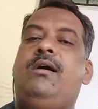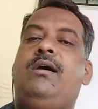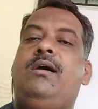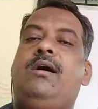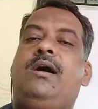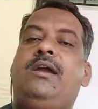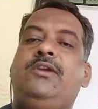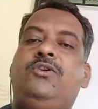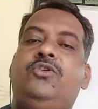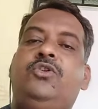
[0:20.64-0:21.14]

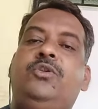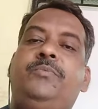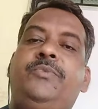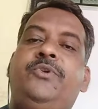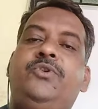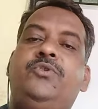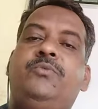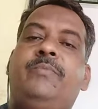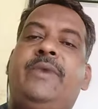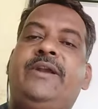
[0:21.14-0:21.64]
I hope
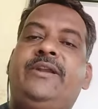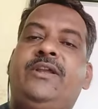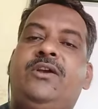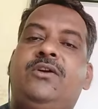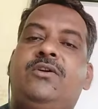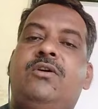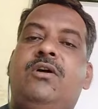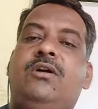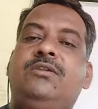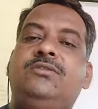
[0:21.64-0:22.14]
you might
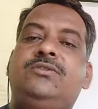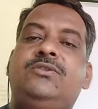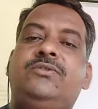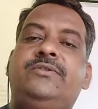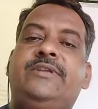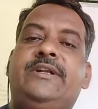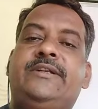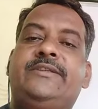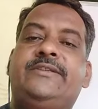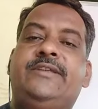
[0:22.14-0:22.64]
have gone through
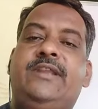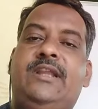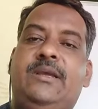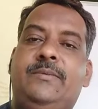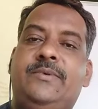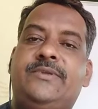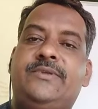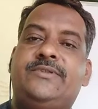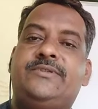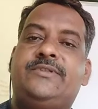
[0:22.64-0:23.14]
that
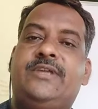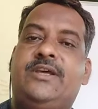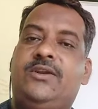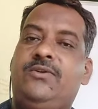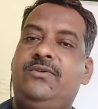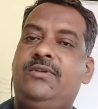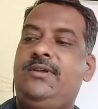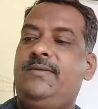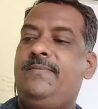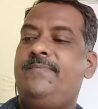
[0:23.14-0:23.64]
syllabus
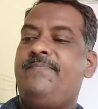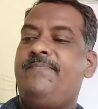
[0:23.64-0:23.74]
thoroughly